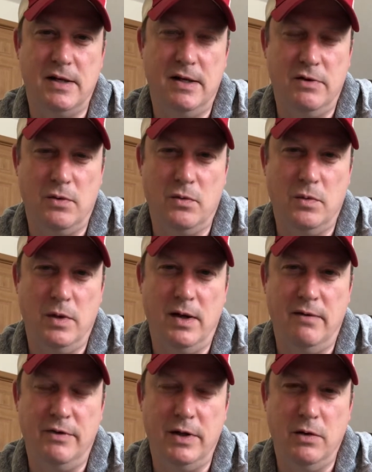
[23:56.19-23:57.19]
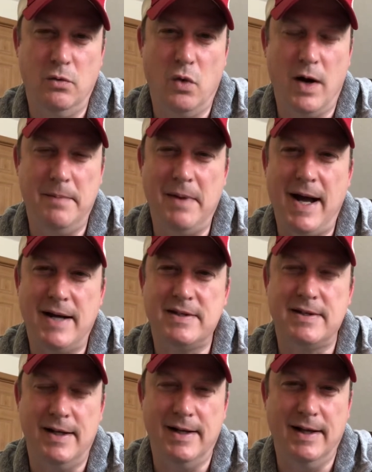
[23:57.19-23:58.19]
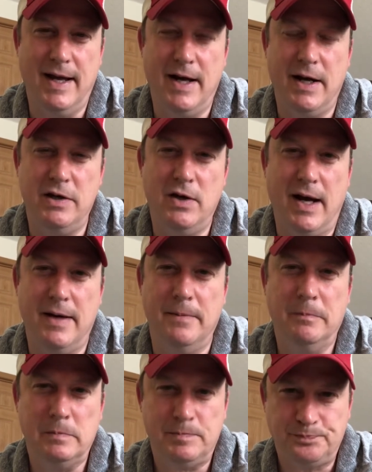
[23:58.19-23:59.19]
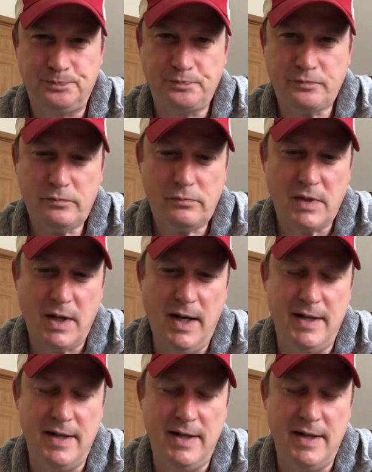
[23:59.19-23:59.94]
of the running backs in Atlanta. You got Mike